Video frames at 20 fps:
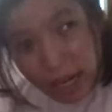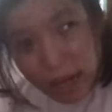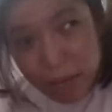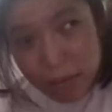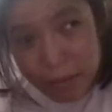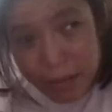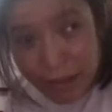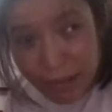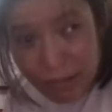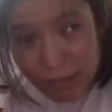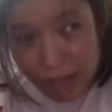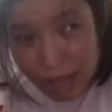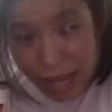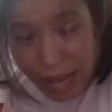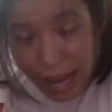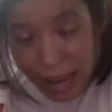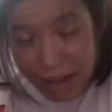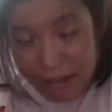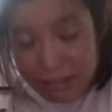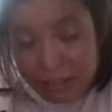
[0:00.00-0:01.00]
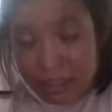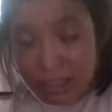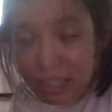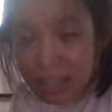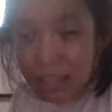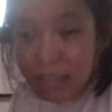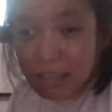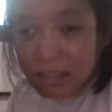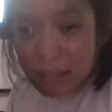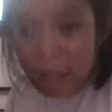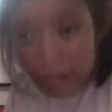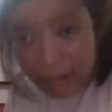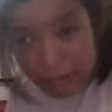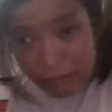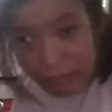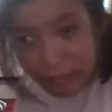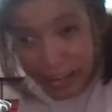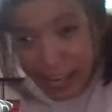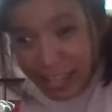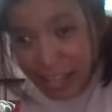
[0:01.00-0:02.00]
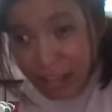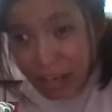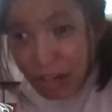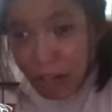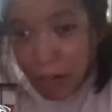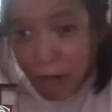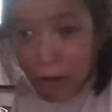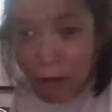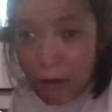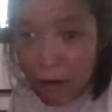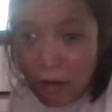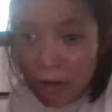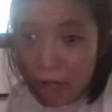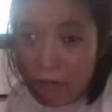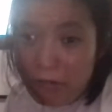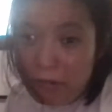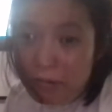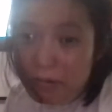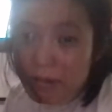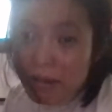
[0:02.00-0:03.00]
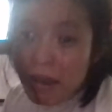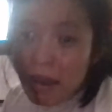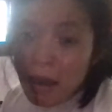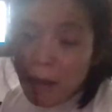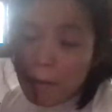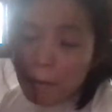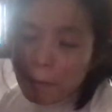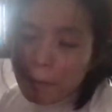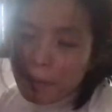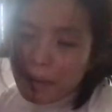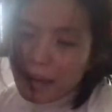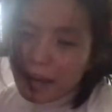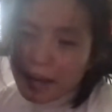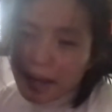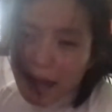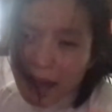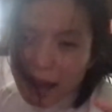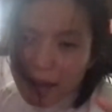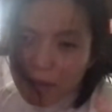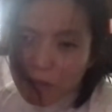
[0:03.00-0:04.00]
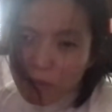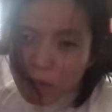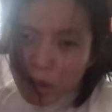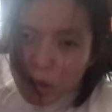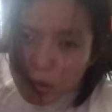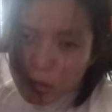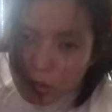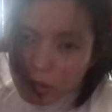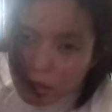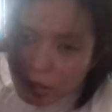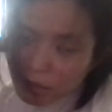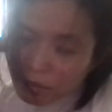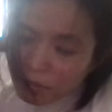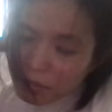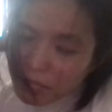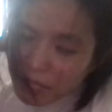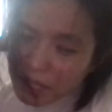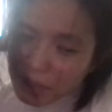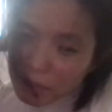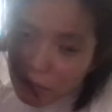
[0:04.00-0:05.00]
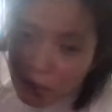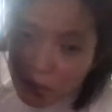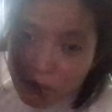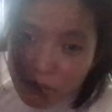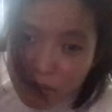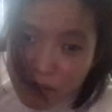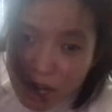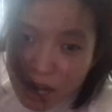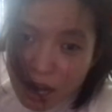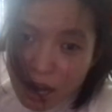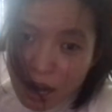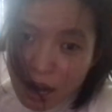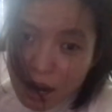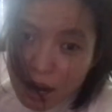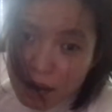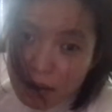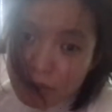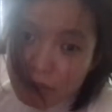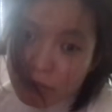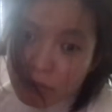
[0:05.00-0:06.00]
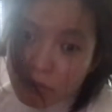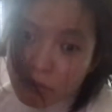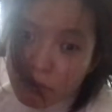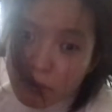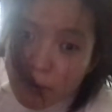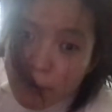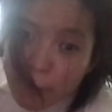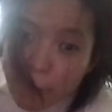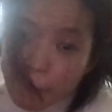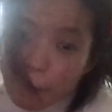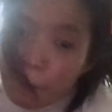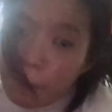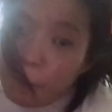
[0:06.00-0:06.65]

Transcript: about that, to each your own, but I won't be moving on for